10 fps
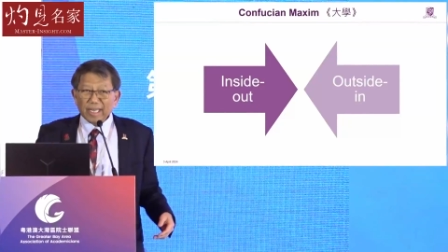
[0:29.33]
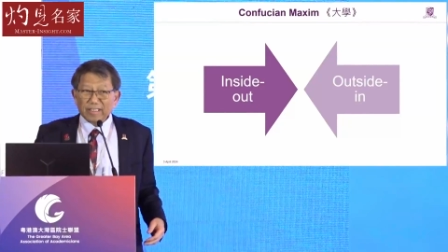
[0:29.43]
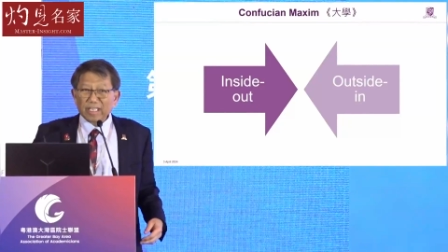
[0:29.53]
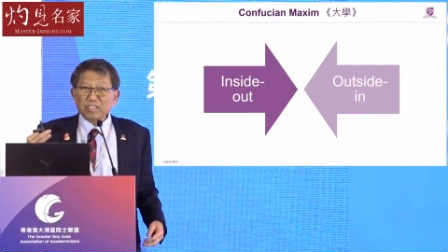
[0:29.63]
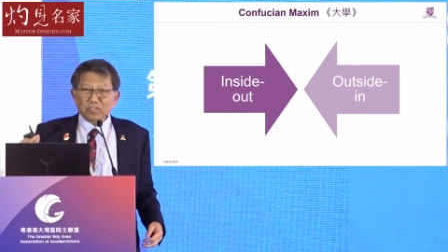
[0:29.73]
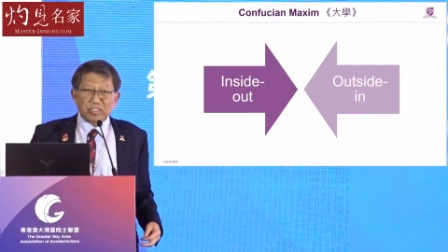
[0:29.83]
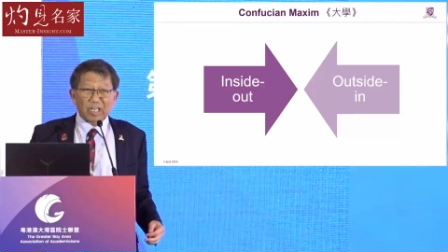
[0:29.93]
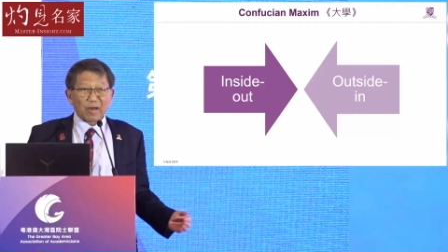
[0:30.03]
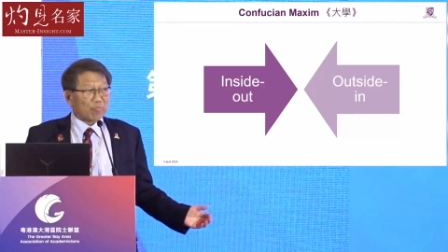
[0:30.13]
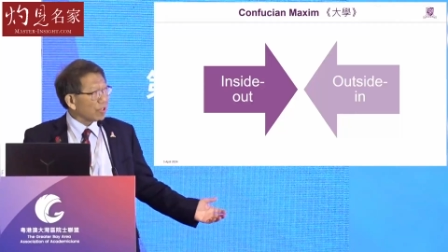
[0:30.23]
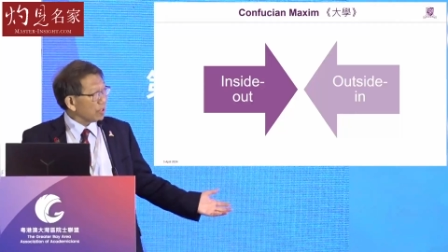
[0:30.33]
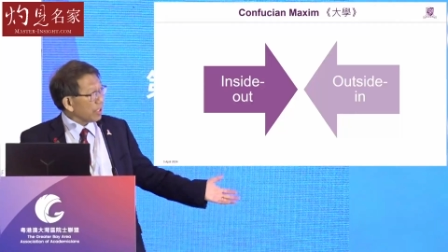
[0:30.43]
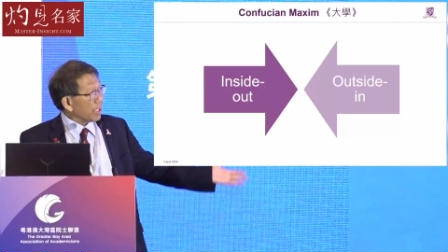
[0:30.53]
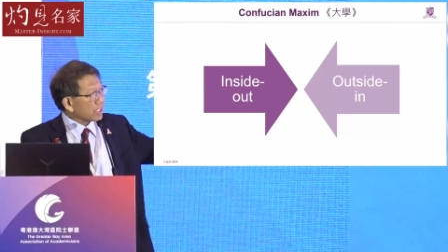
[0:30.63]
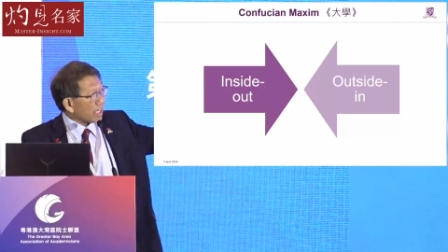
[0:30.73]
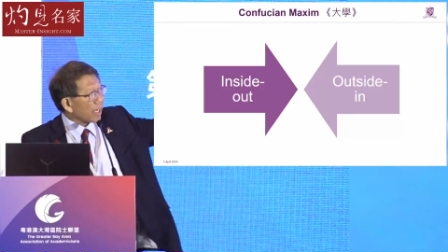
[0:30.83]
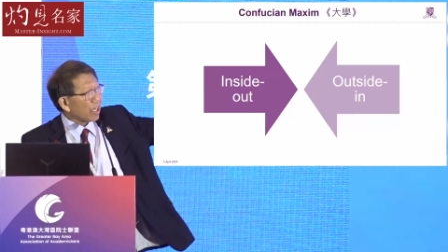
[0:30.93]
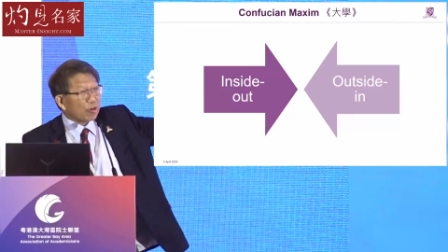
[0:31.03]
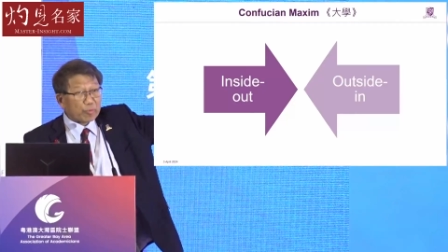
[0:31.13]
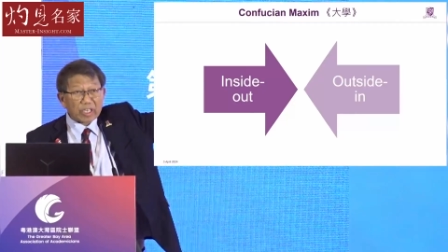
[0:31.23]
It doesn't stop. Inside
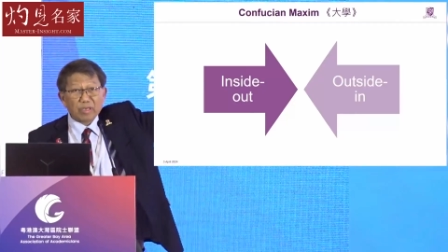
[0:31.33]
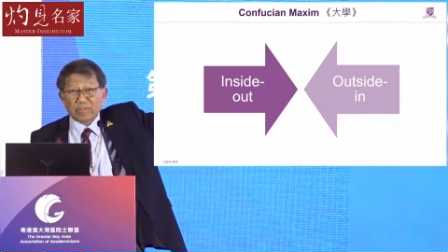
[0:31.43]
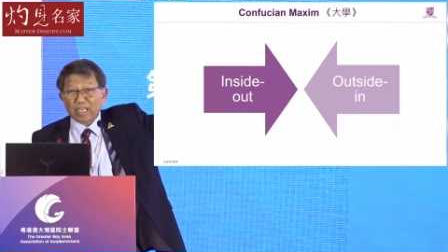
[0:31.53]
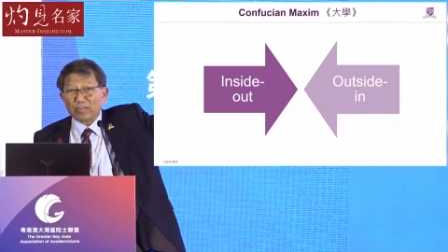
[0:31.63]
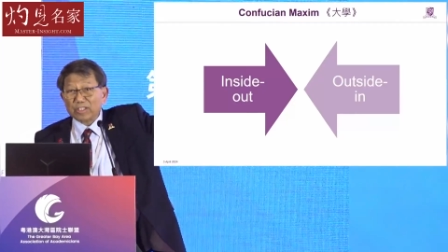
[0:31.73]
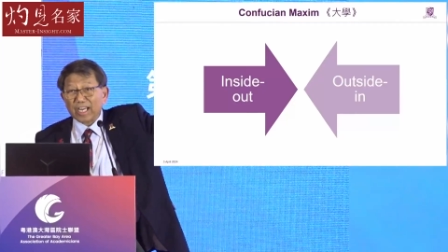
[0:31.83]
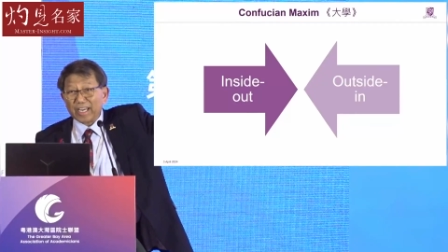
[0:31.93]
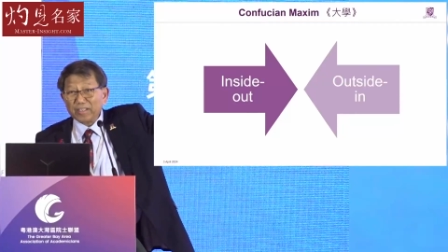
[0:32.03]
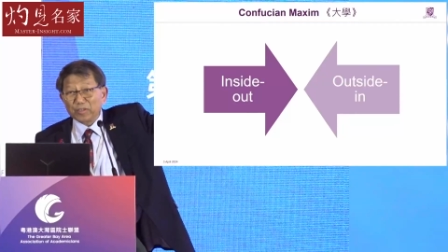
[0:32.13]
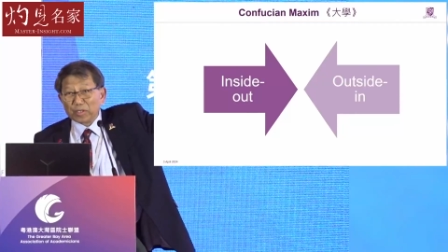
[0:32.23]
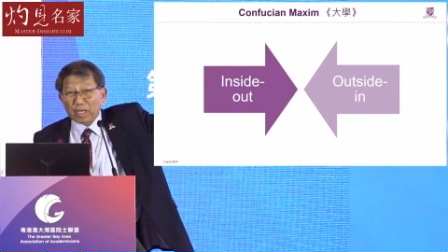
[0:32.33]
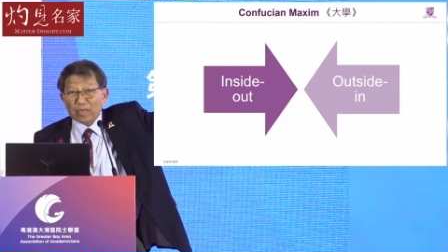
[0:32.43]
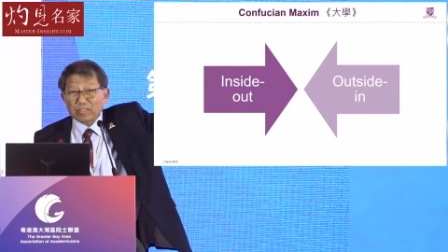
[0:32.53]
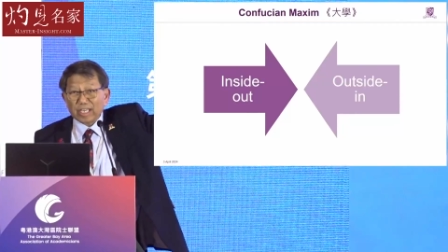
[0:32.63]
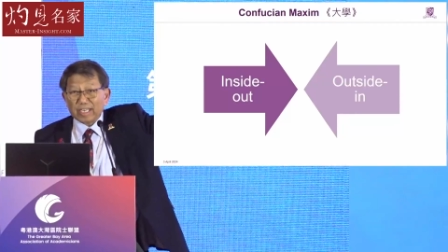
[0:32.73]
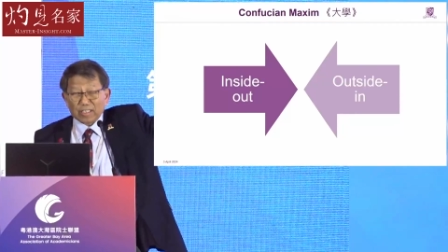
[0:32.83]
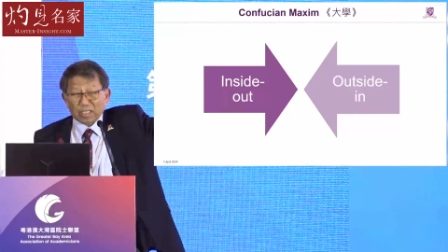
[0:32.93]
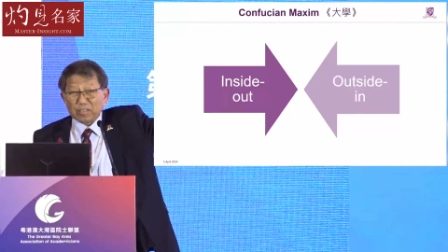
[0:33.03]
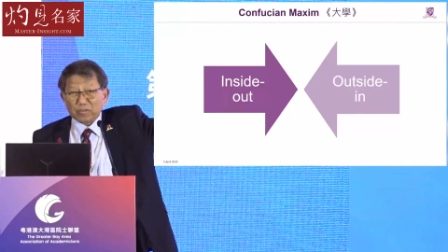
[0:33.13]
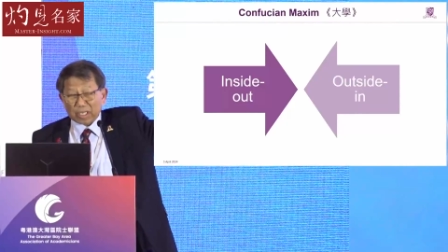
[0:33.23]
out becomes outside. Outside,
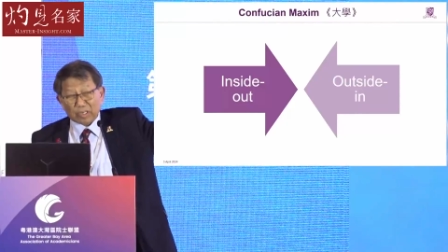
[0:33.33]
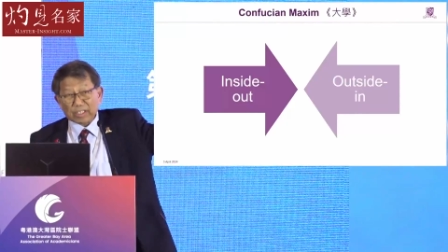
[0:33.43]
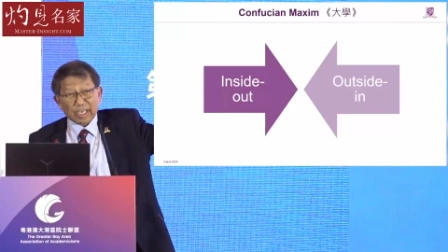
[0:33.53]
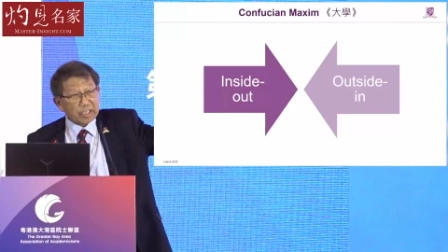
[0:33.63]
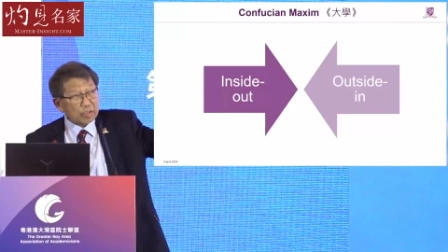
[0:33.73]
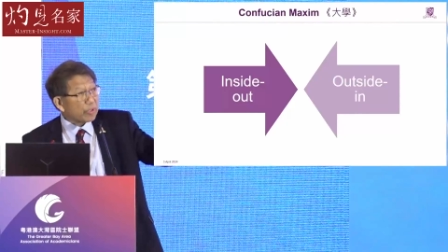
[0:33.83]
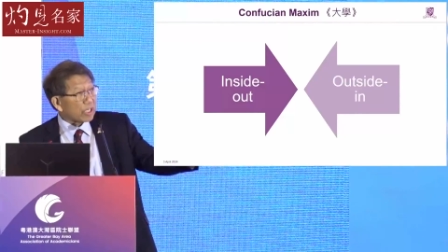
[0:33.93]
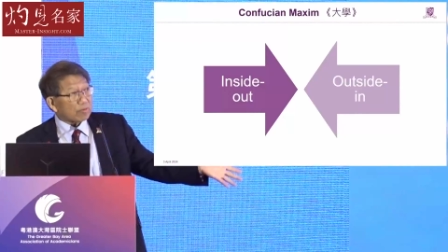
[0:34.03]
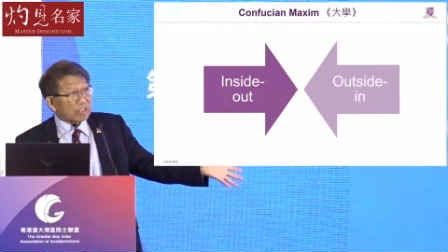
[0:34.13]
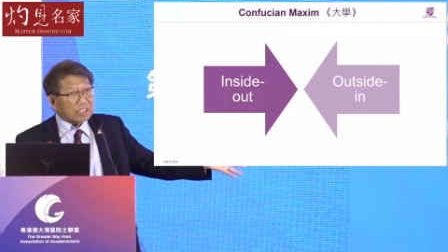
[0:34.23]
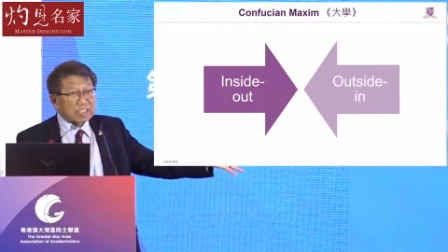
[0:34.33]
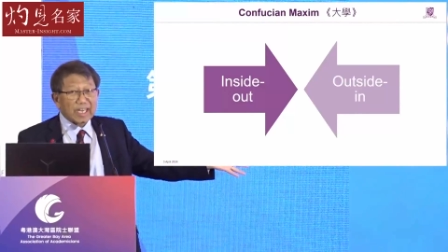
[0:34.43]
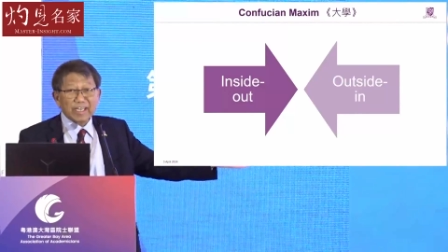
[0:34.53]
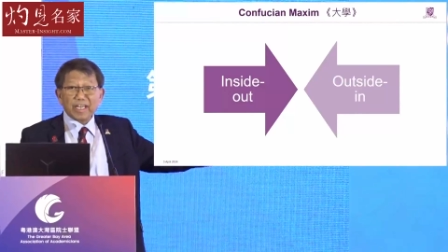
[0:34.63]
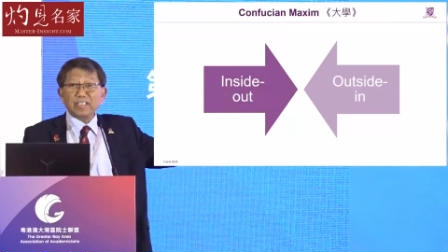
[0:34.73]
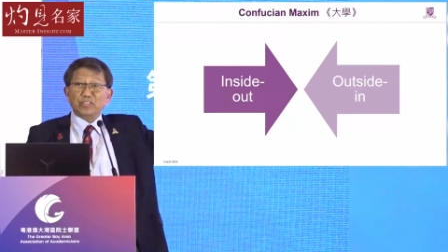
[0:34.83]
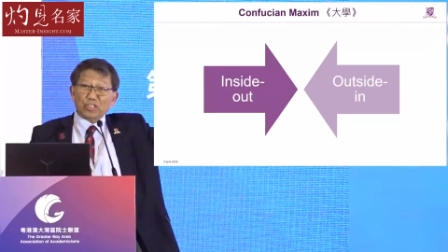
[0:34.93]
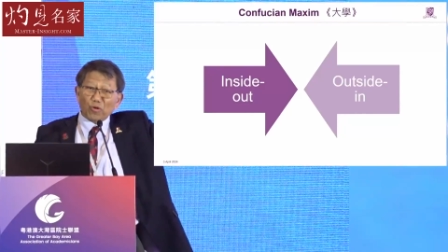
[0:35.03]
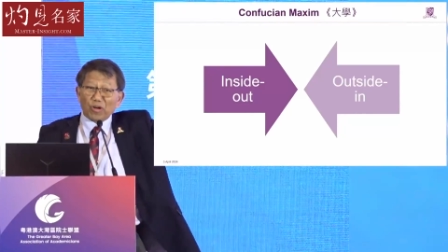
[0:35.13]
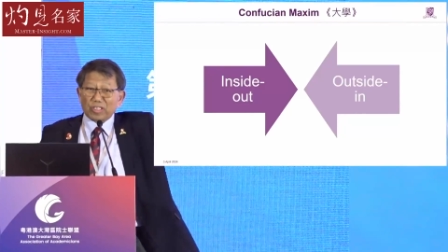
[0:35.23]
and, outside in becomes inside, and
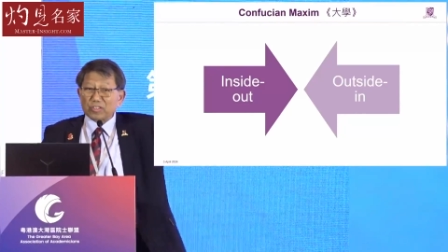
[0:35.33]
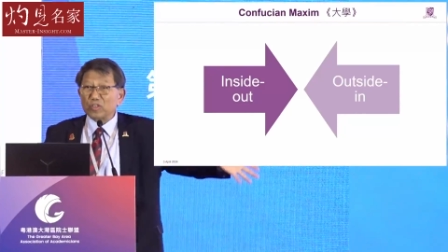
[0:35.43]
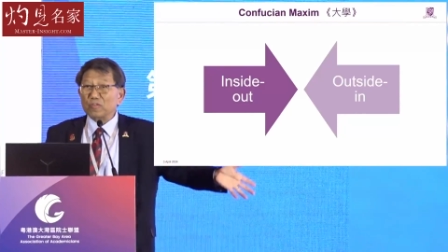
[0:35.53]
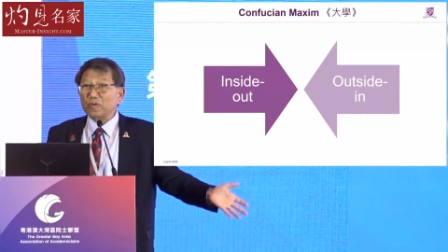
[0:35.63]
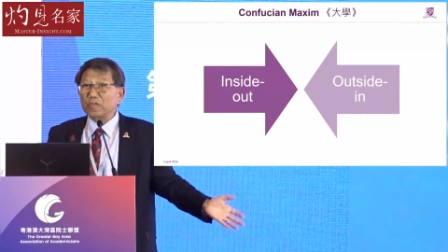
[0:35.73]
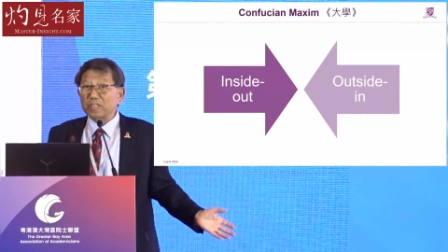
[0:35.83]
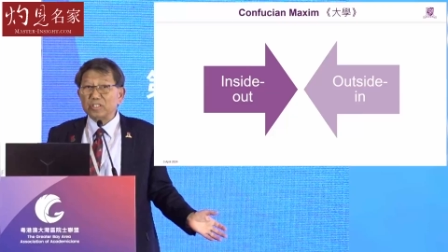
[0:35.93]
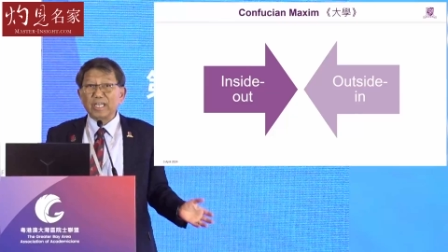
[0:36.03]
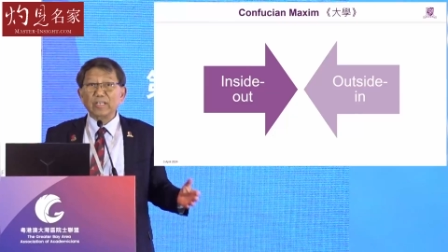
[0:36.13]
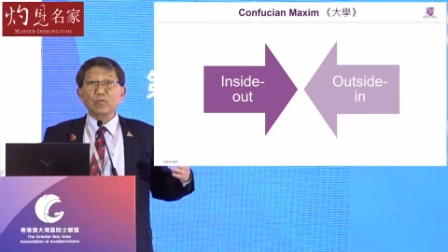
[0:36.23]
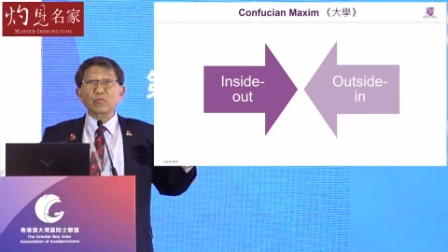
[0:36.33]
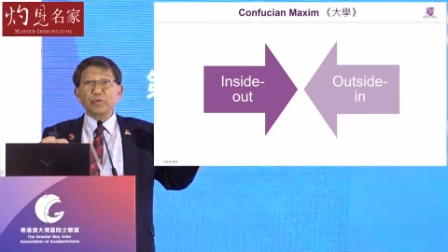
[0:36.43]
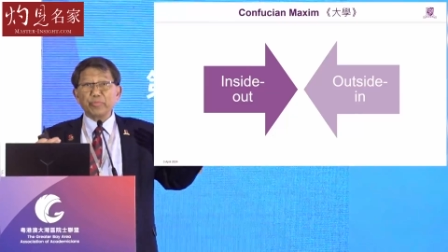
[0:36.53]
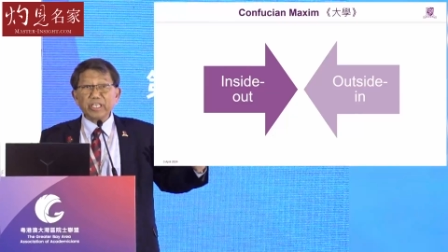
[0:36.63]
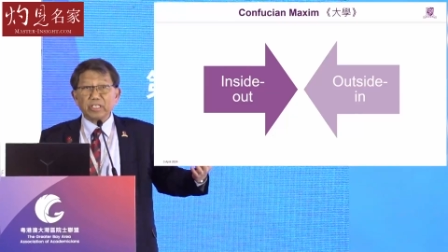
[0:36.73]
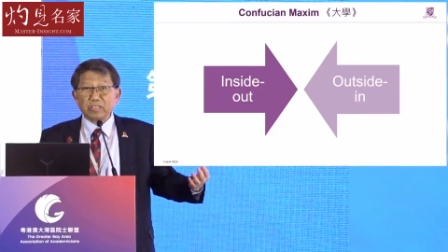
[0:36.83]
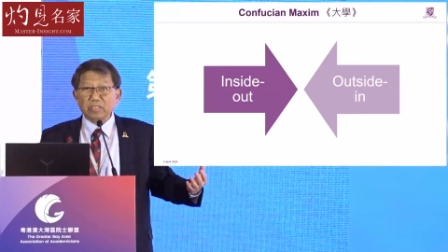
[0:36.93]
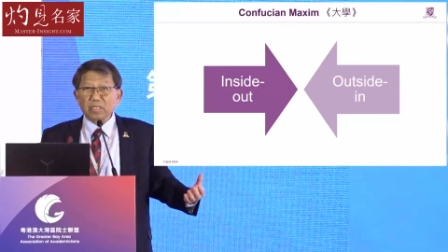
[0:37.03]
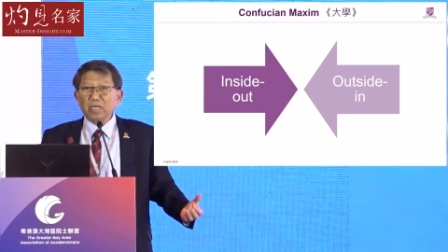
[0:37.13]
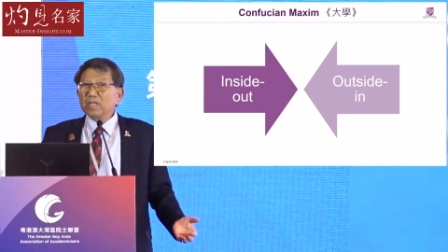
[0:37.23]
so on and so forth, and the cycle repeats.